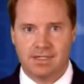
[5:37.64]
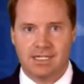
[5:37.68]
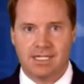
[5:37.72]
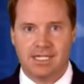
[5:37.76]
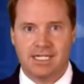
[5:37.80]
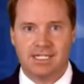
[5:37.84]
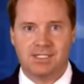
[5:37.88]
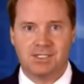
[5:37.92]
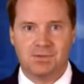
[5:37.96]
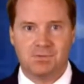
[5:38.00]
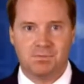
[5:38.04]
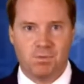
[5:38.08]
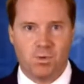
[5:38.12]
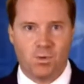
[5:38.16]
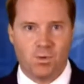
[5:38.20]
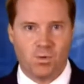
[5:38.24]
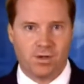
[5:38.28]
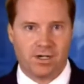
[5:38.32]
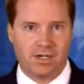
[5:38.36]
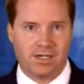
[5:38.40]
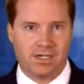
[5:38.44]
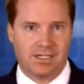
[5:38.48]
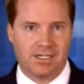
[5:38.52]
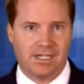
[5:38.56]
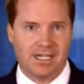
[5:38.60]
It's
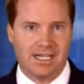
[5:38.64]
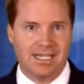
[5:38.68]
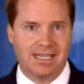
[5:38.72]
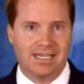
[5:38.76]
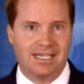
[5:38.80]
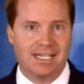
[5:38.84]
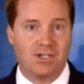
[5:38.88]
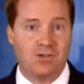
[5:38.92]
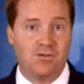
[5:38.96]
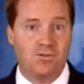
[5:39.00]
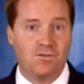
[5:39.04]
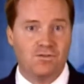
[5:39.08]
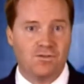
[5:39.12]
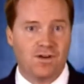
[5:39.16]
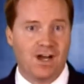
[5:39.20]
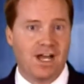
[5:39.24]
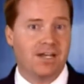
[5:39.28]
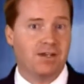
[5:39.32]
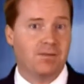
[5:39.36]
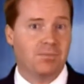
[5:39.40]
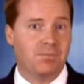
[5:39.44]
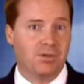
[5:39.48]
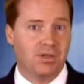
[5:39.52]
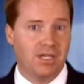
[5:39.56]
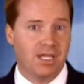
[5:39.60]
important that you find
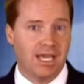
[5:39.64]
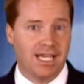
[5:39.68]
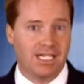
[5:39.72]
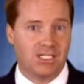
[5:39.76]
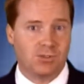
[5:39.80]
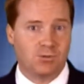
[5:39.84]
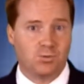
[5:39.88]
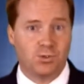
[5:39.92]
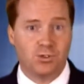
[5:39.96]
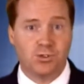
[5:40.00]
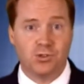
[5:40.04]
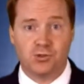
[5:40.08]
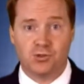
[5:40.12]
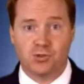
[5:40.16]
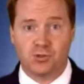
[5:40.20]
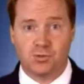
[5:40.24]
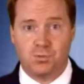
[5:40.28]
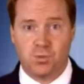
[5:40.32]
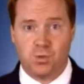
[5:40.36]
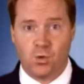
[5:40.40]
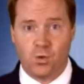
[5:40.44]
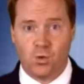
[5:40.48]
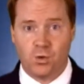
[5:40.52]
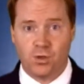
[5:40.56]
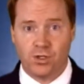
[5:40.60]
a place where you're
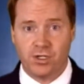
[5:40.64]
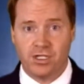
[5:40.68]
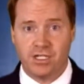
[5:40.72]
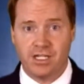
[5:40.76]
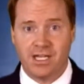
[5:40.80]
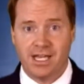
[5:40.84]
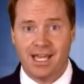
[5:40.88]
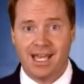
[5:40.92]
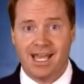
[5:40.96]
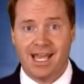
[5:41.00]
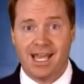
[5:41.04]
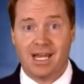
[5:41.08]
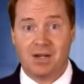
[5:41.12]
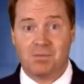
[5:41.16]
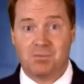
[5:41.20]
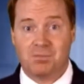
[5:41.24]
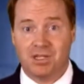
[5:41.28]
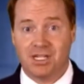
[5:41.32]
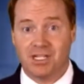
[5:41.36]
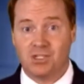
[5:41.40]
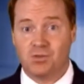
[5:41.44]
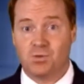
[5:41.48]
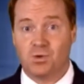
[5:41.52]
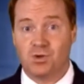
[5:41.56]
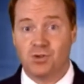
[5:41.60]
supported and a
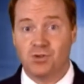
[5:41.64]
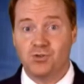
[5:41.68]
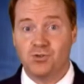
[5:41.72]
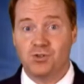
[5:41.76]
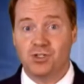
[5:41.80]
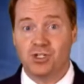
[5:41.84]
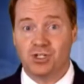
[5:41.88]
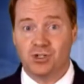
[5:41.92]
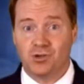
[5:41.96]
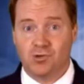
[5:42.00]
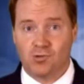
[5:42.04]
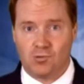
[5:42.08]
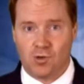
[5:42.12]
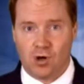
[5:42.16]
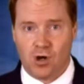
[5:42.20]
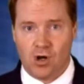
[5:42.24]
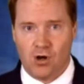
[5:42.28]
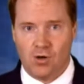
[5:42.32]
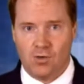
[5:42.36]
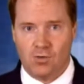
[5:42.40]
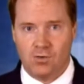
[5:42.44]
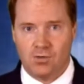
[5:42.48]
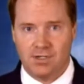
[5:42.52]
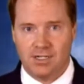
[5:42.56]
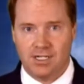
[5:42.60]
place where you can grow.
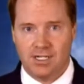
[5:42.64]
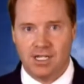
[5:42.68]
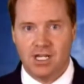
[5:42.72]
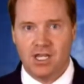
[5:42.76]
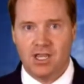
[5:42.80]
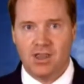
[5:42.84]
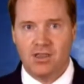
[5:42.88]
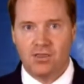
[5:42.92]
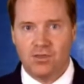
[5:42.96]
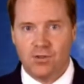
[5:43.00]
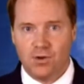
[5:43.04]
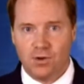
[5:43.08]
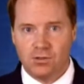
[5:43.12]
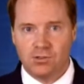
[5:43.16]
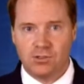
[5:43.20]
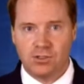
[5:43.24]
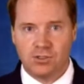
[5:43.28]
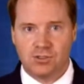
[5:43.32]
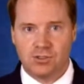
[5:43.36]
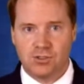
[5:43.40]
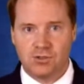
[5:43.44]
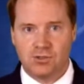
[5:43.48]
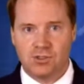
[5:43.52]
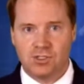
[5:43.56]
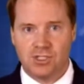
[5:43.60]
Those
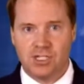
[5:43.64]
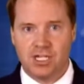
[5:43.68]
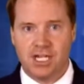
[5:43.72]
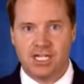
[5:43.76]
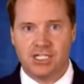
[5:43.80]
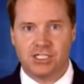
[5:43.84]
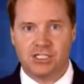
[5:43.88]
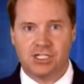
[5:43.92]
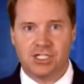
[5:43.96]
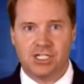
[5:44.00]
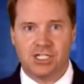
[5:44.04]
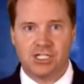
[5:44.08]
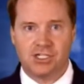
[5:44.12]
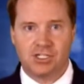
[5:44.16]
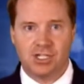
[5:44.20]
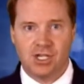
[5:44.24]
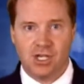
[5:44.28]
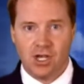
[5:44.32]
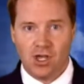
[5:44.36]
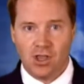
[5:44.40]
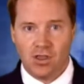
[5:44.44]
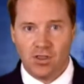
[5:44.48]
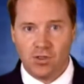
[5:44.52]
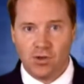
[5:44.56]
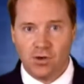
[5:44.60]
associations,
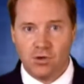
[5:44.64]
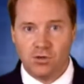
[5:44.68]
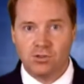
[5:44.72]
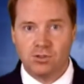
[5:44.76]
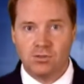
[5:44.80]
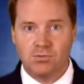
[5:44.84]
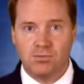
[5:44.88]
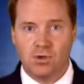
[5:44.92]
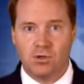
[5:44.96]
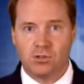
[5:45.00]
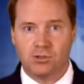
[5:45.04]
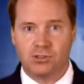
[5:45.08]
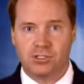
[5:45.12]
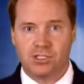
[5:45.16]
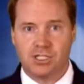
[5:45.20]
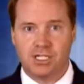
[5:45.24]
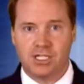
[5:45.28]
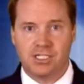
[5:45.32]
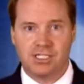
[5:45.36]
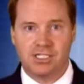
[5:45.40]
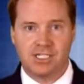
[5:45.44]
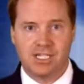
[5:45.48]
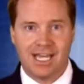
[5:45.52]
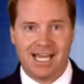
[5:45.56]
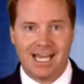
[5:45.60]
those
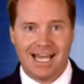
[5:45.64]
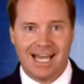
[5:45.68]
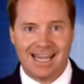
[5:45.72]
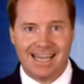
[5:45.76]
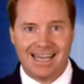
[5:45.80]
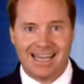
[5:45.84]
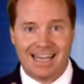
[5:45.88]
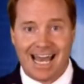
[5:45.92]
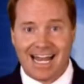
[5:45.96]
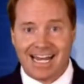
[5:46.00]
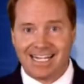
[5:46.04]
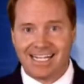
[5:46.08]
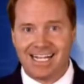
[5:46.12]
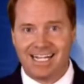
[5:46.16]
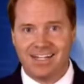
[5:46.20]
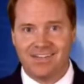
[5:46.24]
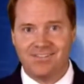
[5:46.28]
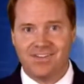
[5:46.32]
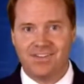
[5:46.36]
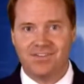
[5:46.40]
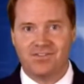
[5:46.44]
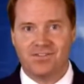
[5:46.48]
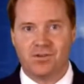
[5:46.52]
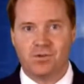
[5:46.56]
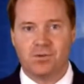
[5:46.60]
emotions, that kind of
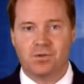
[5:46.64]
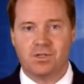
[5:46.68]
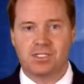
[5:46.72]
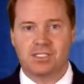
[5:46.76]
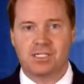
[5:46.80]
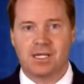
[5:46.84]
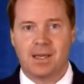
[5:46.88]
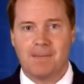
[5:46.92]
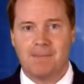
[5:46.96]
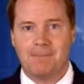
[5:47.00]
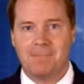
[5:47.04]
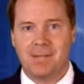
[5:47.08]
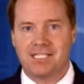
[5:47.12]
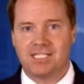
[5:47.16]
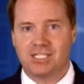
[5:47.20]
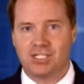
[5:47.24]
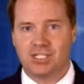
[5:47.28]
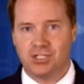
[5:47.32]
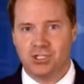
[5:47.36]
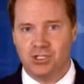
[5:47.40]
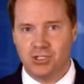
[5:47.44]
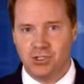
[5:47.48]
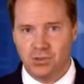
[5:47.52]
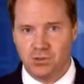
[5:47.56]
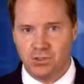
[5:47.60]
influence makes a
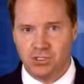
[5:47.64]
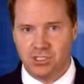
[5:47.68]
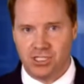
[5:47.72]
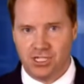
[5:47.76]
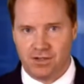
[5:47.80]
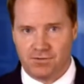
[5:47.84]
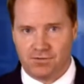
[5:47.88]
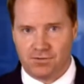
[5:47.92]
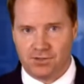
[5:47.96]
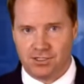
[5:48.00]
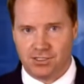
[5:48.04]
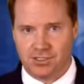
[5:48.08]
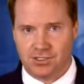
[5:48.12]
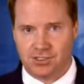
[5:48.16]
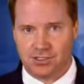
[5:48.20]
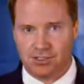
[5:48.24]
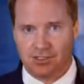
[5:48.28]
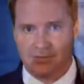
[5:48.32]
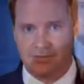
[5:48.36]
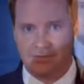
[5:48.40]
huge difference.